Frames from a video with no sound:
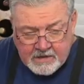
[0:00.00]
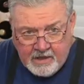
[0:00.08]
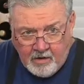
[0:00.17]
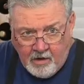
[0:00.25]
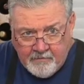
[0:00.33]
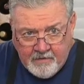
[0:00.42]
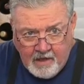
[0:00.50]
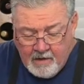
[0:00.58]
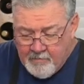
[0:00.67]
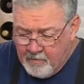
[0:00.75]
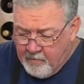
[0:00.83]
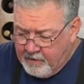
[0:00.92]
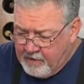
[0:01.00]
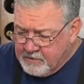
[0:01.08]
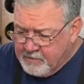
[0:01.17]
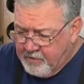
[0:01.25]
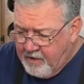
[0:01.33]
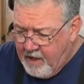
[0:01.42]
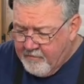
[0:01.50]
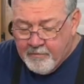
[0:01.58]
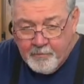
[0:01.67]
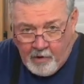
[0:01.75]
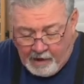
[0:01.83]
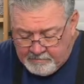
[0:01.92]
did off camera because we were
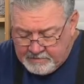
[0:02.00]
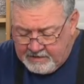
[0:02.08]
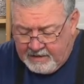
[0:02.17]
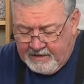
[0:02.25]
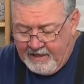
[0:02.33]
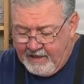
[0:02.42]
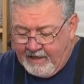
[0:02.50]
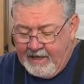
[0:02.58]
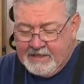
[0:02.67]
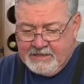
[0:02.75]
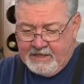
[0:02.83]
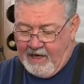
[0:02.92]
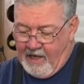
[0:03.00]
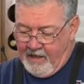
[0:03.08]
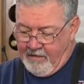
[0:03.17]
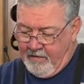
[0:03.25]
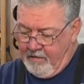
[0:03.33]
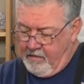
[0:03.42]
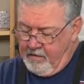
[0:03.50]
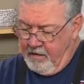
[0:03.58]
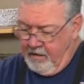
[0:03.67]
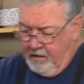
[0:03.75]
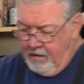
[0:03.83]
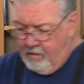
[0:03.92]
having problems getting that casing on.
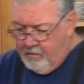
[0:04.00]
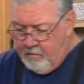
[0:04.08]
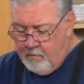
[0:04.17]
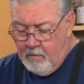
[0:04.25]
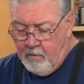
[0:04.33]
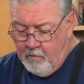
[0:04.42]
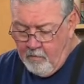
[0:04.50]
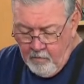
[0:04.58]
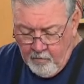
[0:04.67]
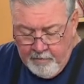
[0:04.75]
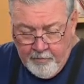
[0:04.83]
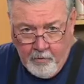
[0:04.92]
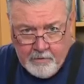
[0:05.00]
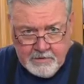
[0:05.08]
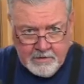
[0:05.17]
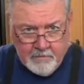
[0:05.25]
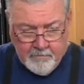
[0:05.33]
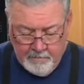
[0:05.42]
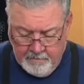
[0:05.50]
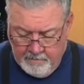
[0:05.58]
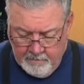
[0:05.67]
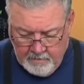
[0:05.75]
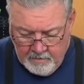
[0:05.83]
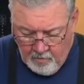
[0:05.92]
We poured some
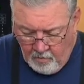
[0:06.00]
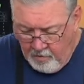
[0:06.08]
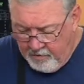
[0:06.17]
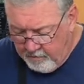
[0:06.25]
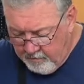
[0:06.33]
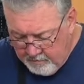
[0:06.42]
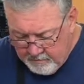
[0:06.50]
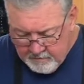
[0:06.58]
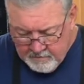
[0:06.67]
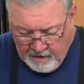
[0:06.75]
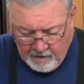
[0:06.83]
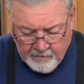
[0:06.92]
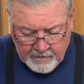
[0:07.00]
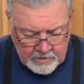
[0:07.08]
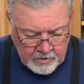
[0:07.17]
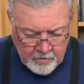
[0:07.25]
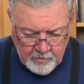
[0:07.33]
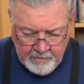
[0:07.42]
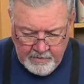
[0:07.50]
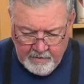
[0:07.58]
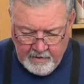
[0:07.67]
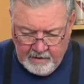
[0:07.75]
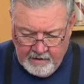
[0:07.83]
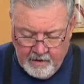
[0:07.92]
oil down the tube
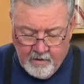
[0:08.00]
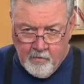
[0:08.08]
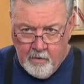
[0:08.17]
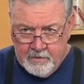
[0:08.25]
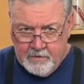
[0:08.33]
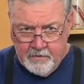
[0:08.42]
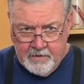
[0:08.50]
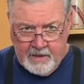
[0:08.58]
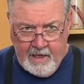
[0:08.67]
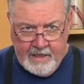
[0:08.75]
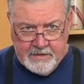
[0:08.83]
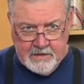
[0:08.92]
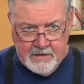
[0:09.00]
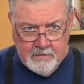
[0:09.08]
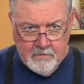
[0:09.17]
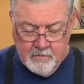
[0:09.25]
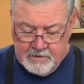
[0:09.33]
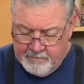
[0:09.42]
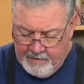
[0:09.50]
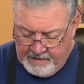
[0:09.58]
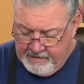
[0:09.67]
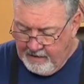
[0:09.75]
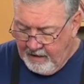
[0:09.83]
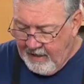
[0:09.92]
and let it run through the casing, which
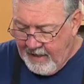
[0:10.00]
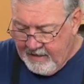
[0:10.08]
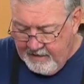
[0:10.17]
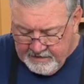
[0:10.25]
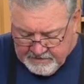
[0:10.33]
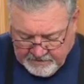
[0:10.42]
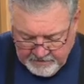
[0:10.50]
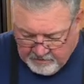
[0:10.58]
made it a lot easier